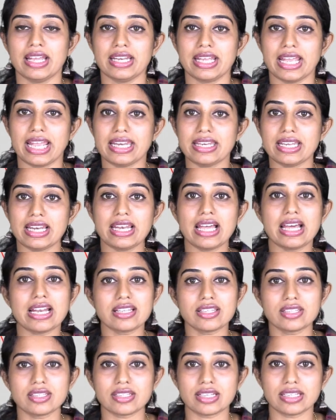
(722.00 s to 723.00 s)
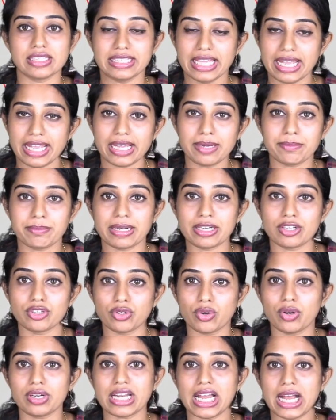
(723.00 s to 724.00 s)
NLR is there but
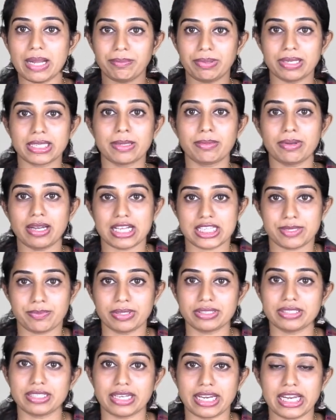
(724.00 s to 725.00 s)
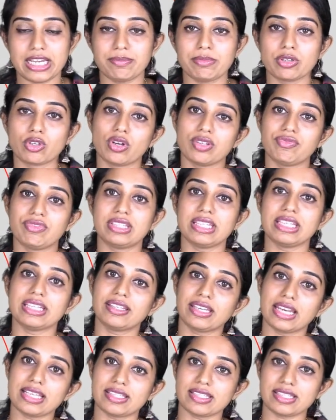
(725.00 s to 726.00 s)
not applicable as per the rate, because with
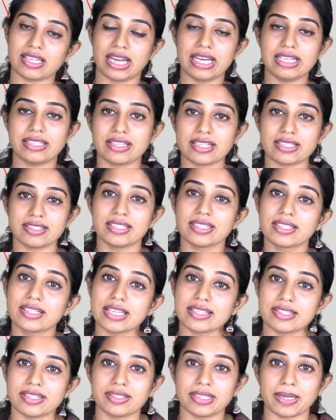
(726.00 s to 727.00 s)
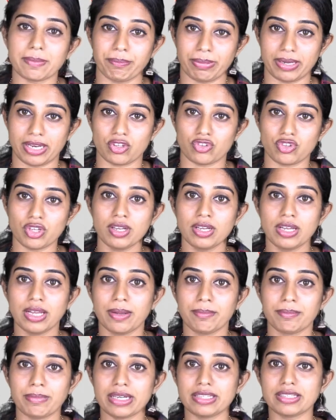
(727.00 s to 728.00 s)
increase in height there is decrease in temperature,
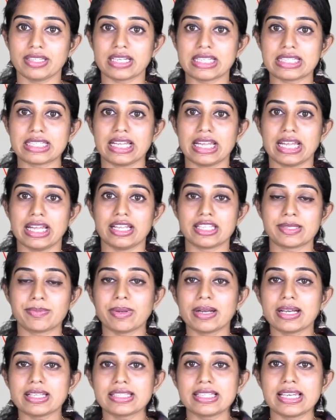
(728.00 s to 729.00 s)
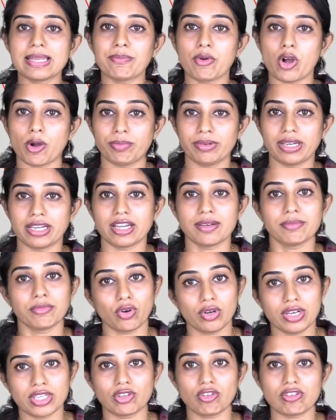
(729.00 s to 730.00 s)
but there is sparsely populated
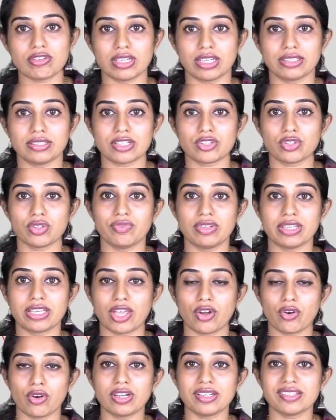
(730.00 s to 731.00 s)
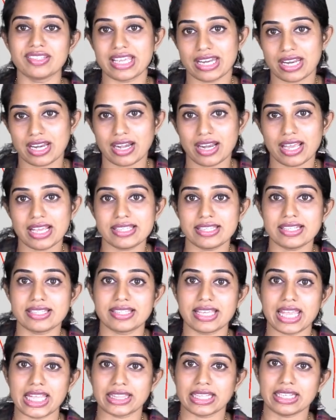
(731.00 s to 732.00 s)
molecules are there, so we cannot generalize it
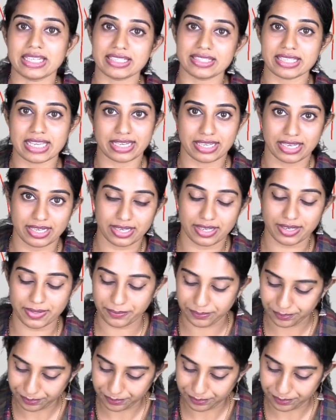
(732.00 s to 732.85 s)
saying that it is NLR.